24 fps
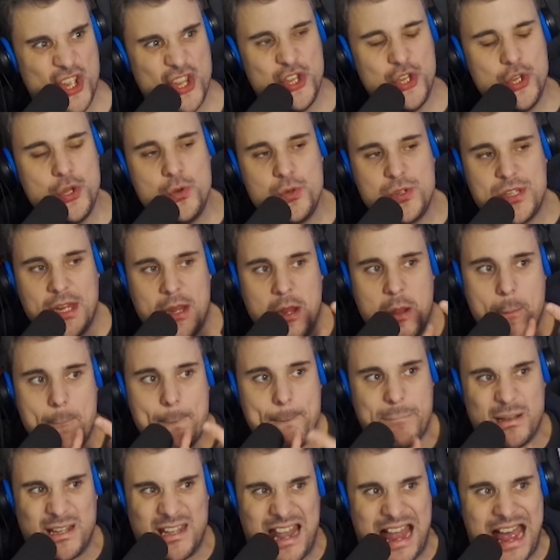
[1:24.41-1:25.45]
using
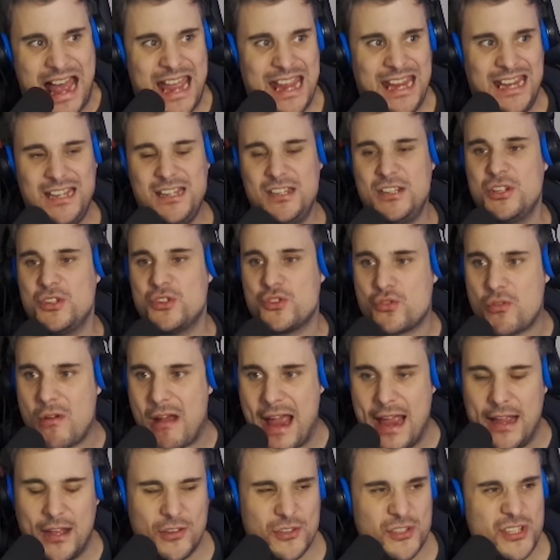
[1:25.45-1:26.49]
blind
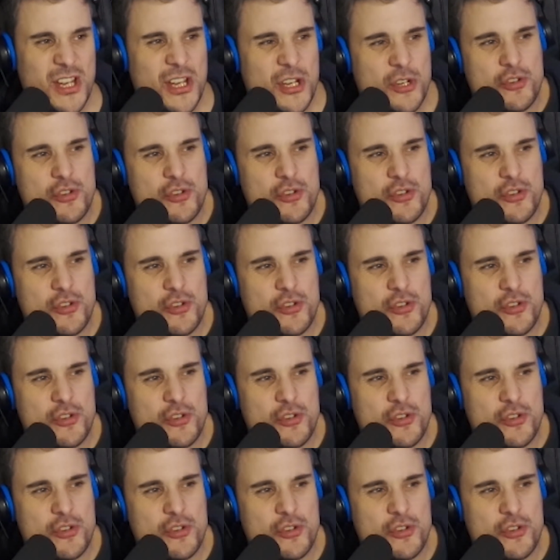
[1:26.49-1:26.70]
trials,